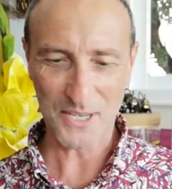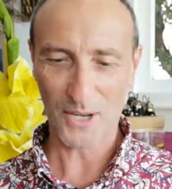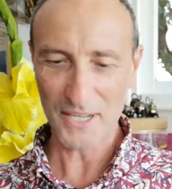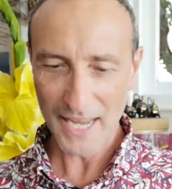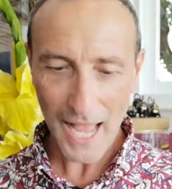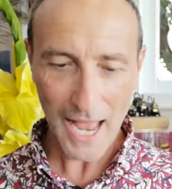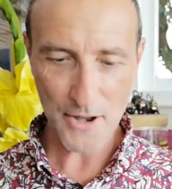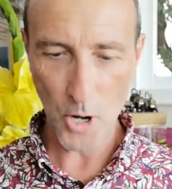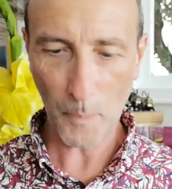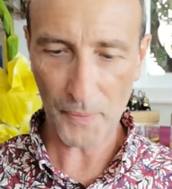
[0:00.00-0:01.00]
to go, "Yeah,
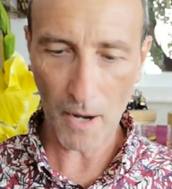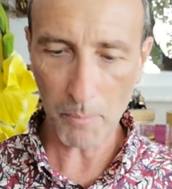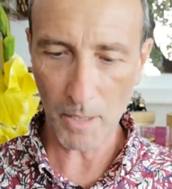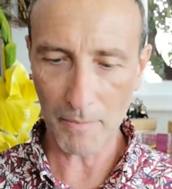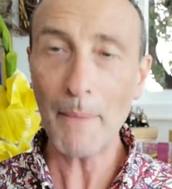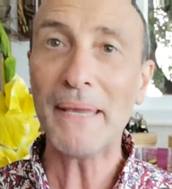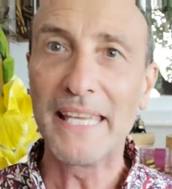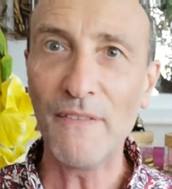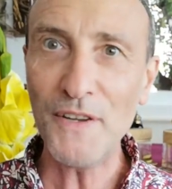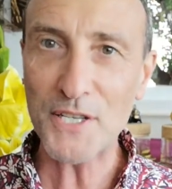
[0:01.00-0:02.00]
no problem. Let me
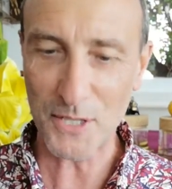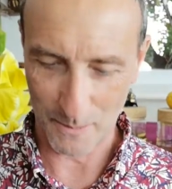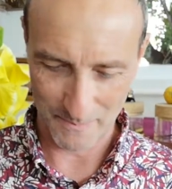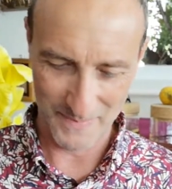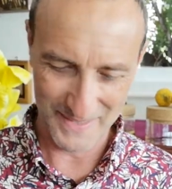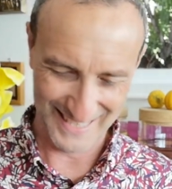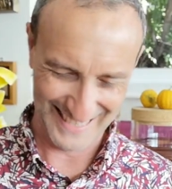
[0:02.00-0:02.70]
give you some."